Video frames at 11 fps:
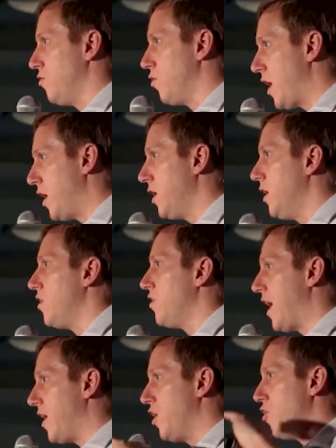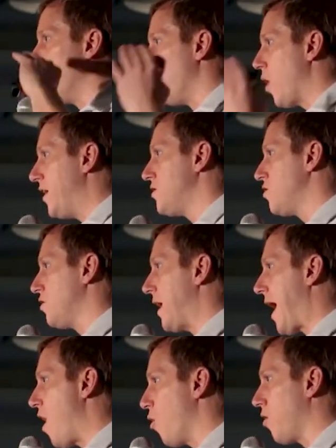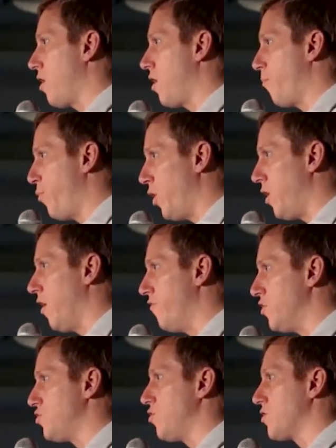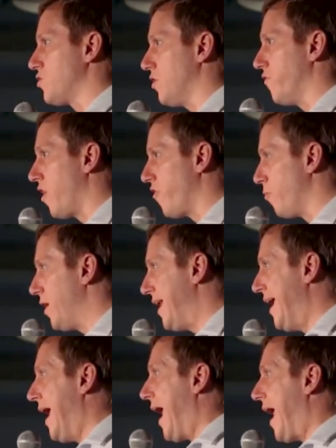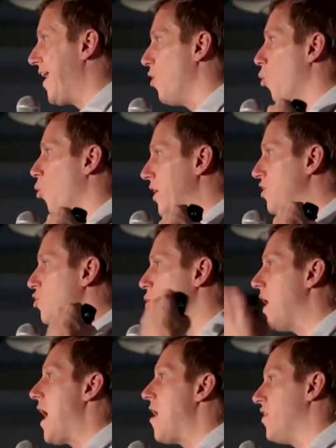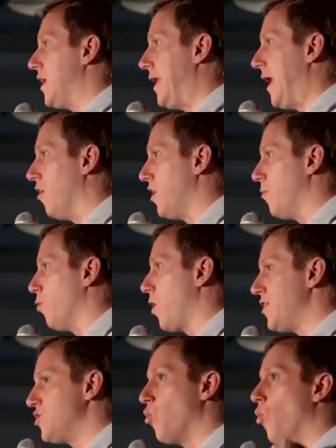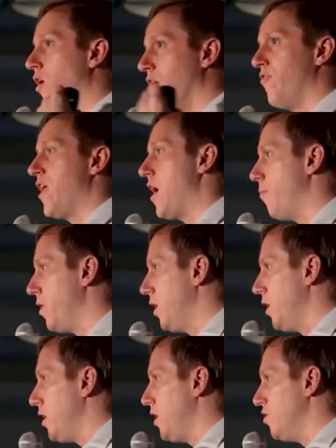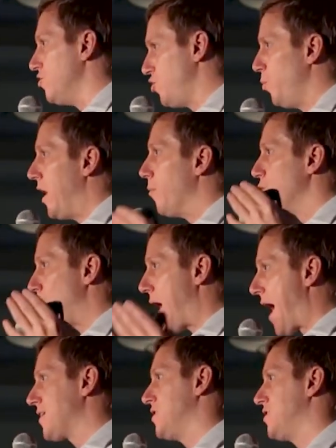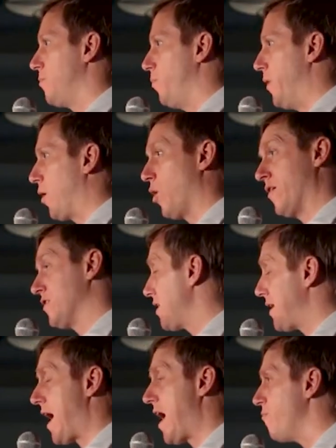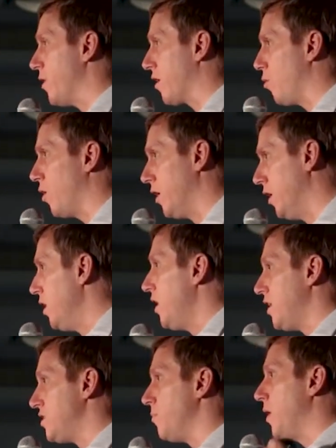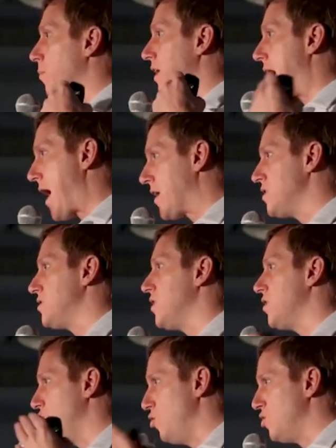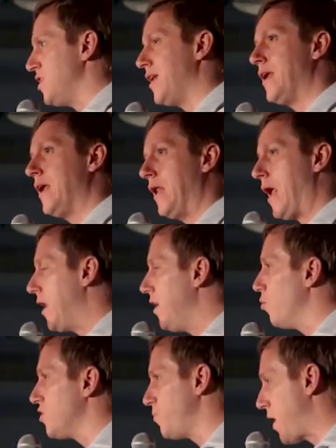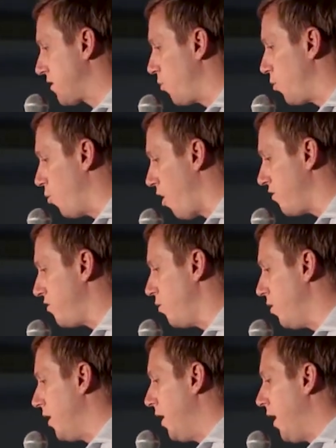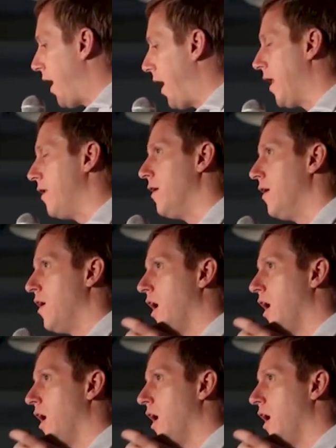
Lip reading: Right? That the rights are the output of the structure of government, and we do have inalienable rights. One of them is to be able to access the Bitcoin. It's not to have Bitcoin; it's to be able to access it, use it in any respect that we want to, and